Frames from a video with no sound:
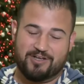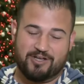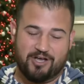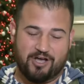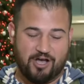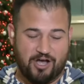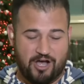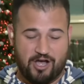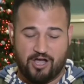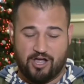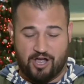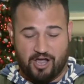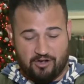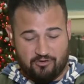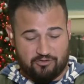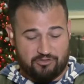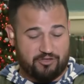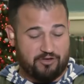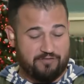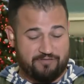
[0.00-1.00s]
Uh,
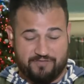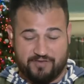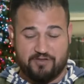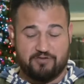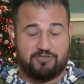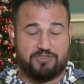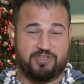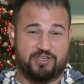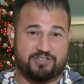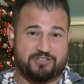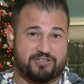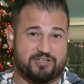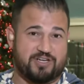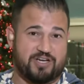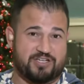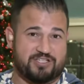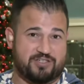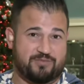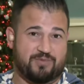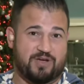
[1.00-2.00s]
a, a, few things are
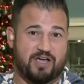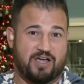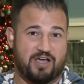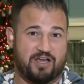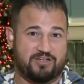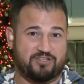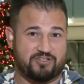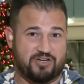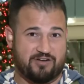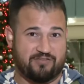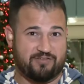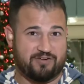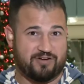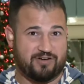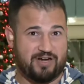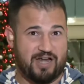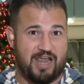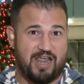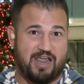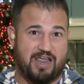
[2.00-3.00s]
catching my eye,
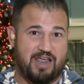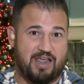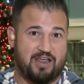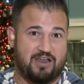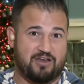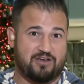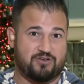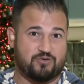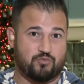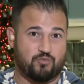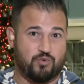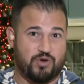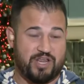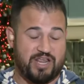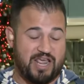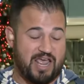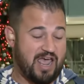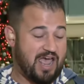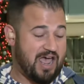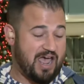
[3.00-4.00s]
Trevor, and we
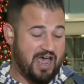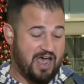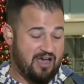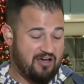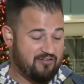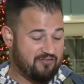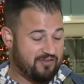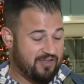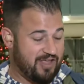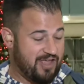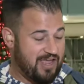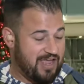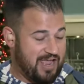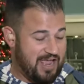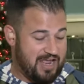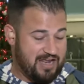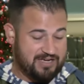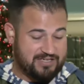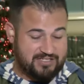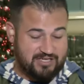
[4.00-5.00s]
have
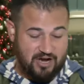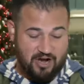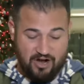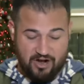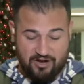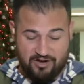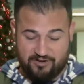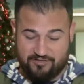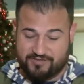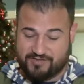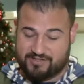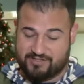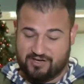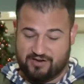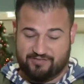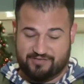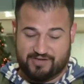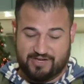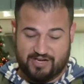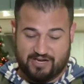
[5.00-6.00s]
a ton of
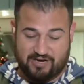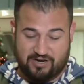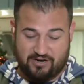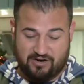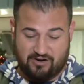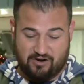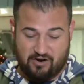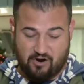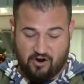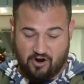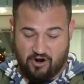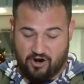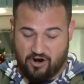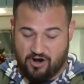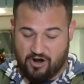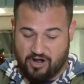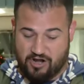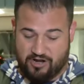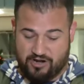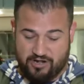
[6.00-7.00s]
stuff here
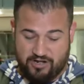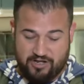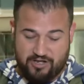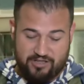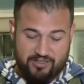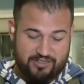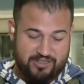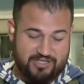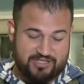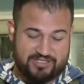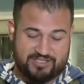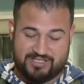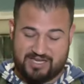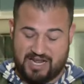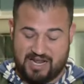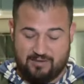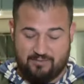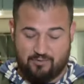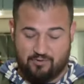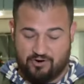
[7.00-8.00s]
on this
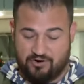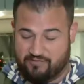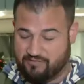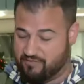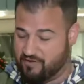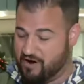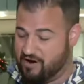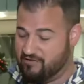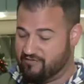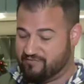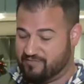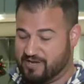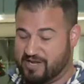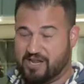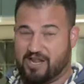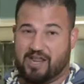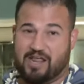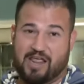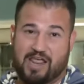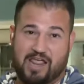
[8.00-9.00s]
table in front of
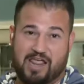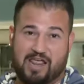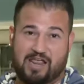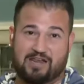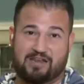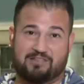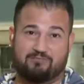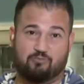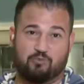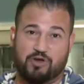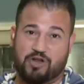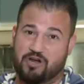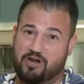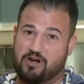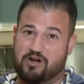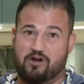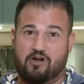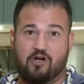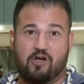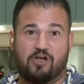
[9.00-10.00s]
me, and we
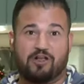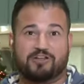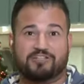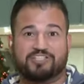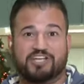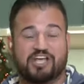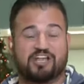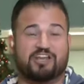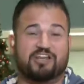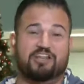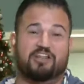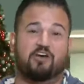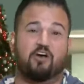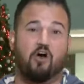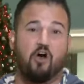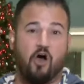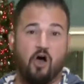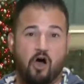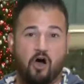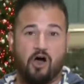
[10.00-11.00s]
are checking it
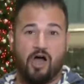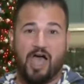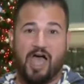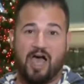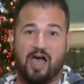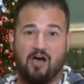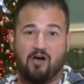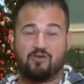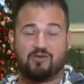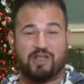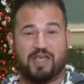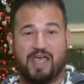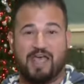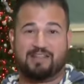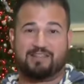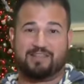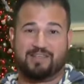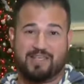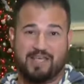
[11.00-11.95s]
all out at the